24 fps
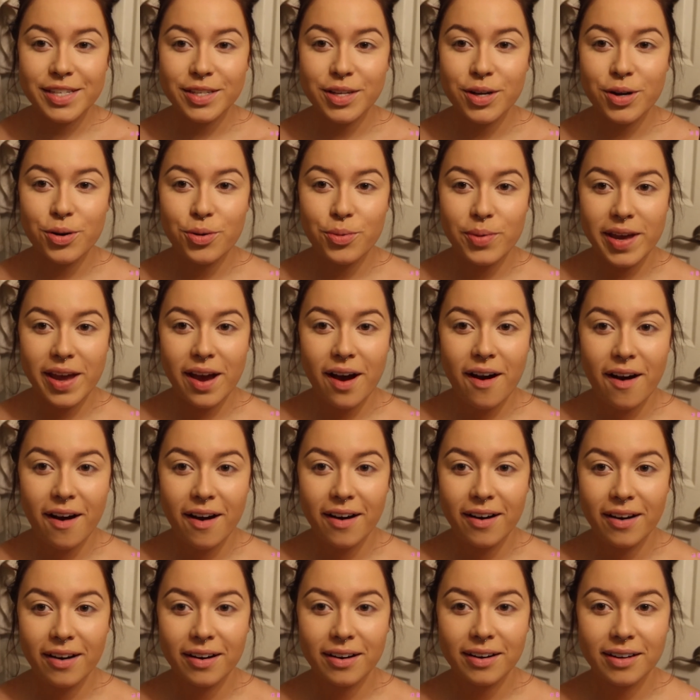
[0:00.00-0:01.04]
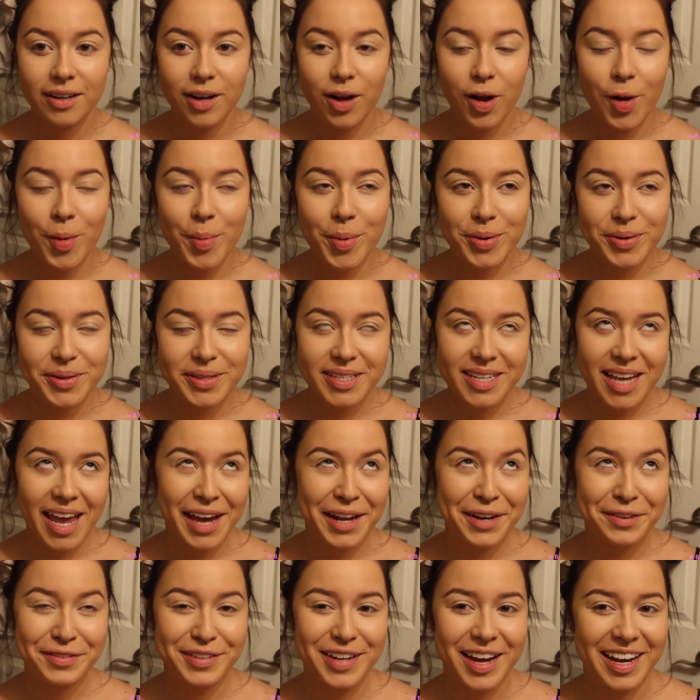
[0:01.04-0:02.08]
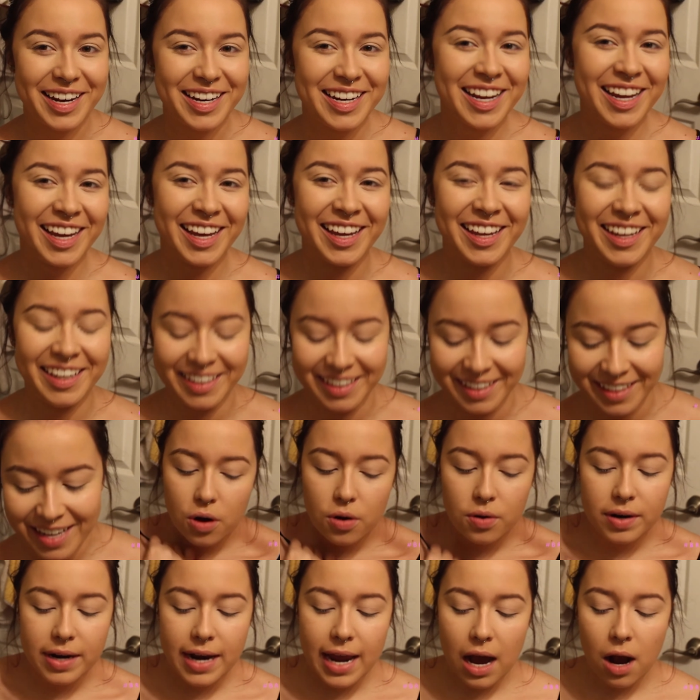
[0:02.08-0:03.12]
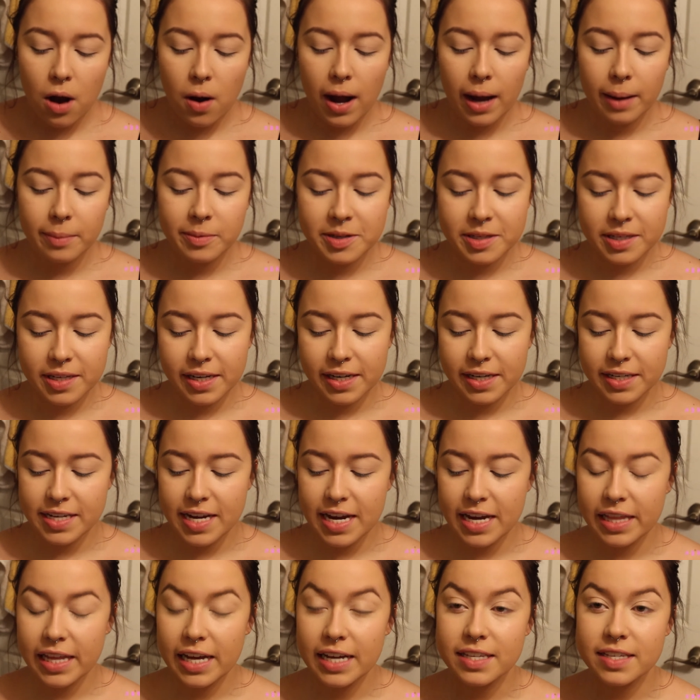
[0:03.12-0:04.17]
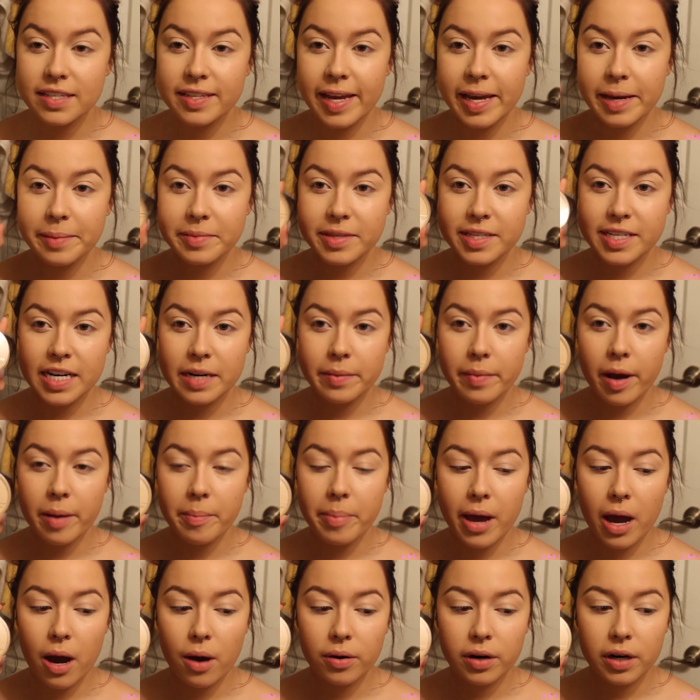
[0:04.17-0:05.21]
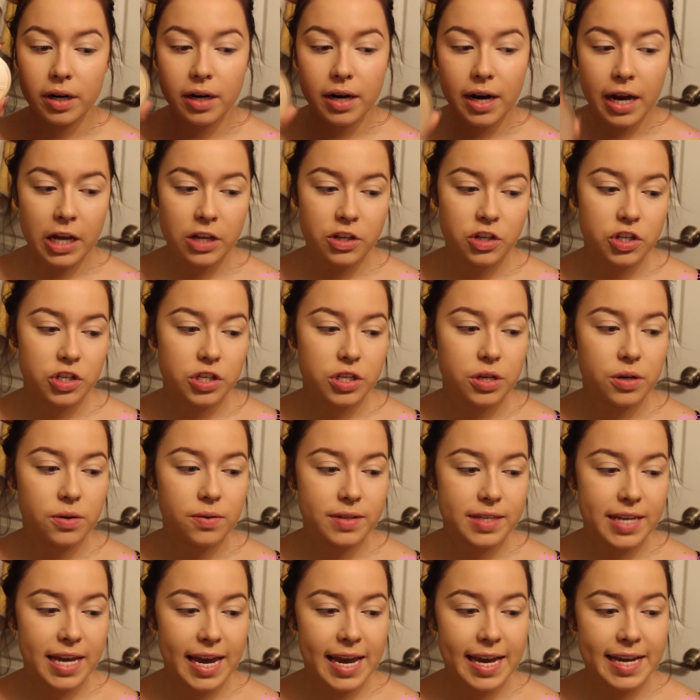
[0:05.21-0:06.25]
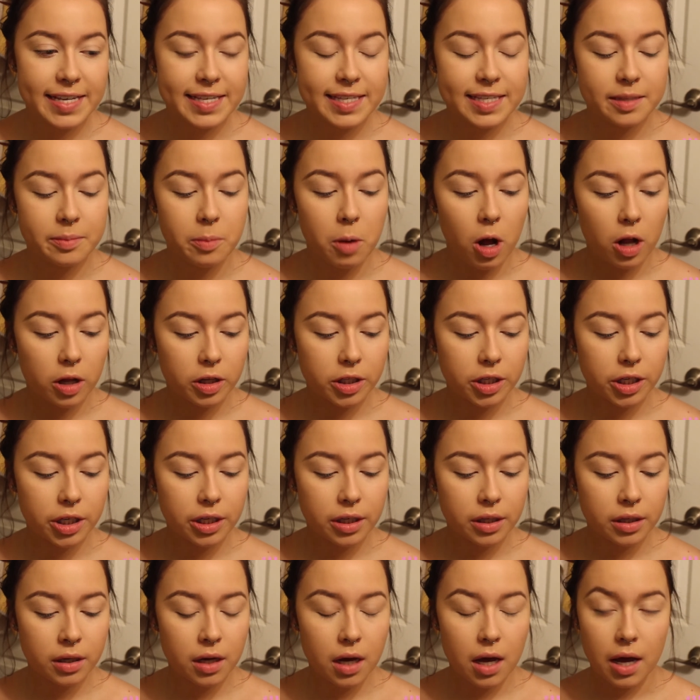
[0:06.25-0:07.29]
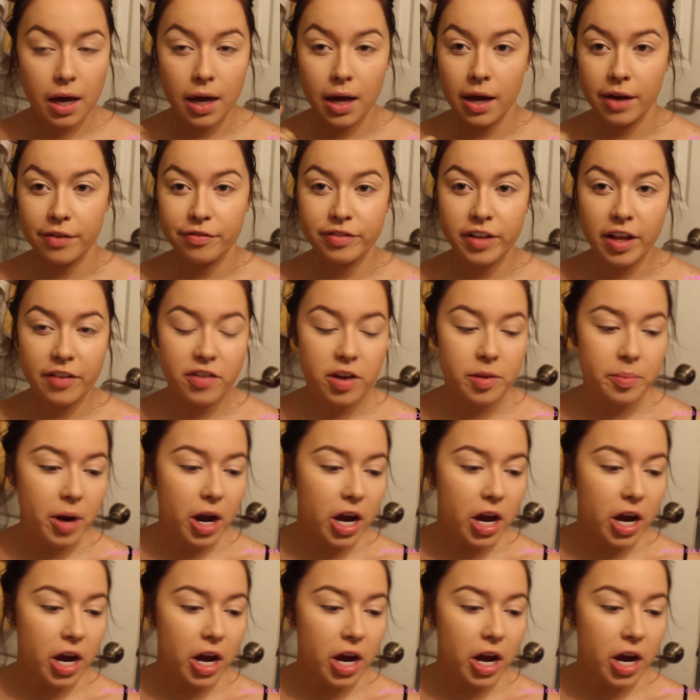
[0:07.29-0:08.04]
so we are almost kind of done. So now I'm just going to take that same Stay Matte powder and just use a smaller fluffy